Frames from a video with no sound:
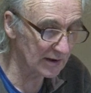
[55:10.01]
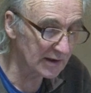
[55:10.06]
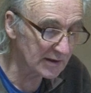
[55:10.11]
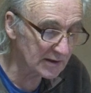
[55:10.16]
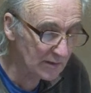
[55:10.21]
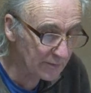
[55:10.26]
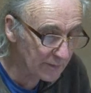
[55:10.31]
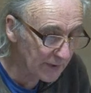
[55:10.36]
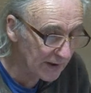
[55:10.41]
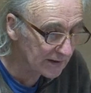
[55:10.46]
And
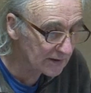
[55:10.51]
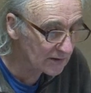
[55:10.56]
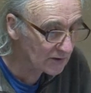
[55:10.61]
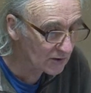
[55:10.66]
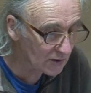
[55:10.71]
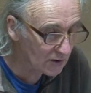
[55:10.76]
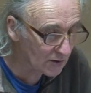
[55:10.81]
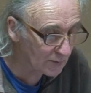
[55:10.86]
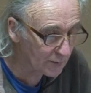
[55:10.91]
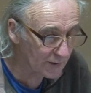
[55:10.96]
in Tibetan,
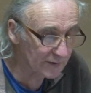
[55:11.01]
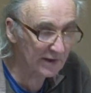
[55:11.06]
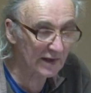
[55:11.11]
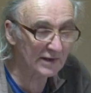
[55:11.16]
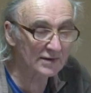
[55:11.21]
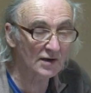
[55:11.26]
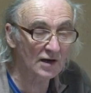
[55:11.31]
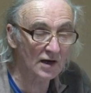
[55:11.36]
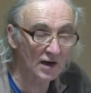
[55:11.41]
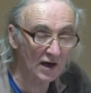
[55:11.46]
you can put
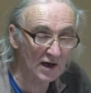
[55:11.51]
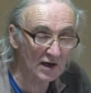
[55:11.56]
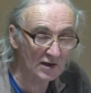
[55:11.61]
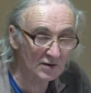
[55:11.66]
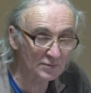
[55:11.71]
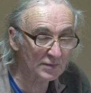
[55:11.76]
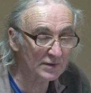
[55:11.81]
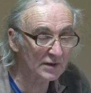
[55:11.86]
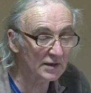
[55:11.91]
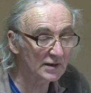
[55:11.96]
that
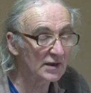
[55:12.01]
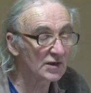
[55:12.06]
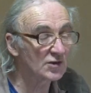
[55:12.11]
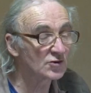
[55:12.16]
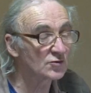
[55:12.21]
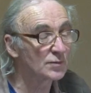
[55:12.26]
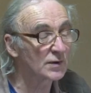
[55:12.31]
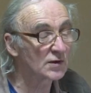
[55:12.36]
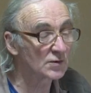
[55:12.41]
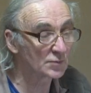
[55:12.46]
last, but in
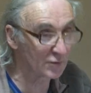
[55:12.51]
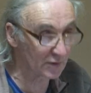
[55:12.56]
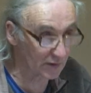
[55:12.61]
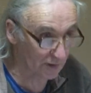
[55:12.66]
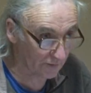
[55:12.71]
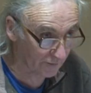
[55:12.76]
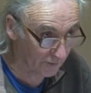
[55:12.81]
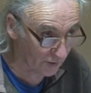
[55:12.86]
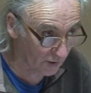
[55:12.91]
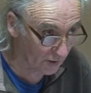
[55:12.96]
English, you must put
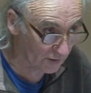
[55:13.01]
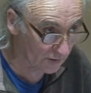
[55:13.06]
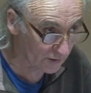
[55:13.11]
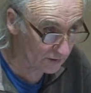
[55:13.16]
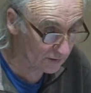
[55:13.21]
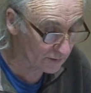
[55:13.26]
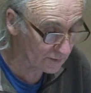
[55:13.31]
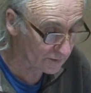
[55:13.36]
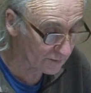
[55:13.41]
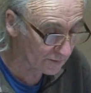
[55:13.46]
it
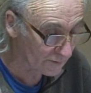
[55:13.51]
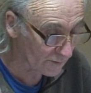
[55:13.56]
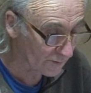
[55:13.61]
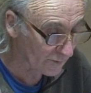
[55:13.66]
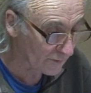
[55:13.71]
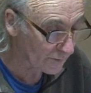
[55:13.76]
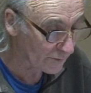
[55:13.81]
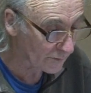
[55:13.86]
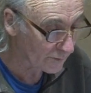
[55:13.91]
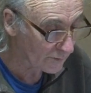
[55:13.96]
first.
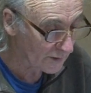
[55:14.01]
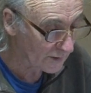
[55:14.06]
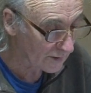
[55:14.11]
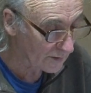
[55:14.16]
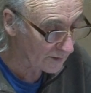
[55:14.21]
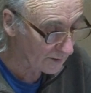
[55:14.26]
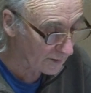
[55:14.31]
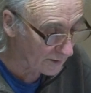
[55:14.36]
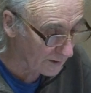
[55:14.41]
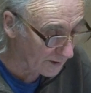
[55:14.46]

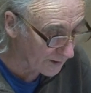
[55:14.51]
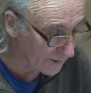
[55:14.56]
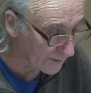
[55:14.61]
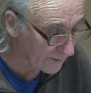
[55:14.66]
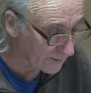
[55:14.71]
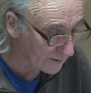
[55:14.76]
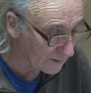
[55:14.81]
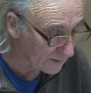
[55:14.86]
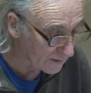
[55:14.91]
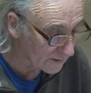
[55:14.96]
Right.
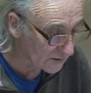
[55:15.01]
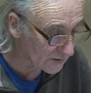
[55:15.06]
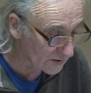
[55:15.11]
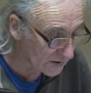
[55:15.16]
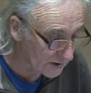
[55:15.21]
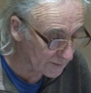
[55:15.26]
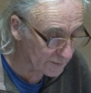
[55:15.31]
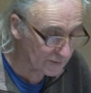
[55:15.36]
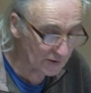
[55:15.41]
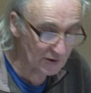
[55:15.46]

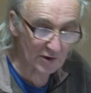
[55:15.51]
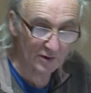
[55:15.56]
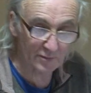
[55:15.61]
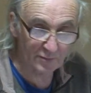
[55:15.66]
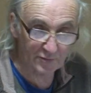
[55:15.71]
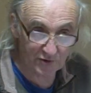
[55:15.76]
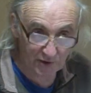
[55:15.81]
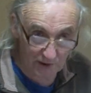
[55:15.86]
Drip, drip.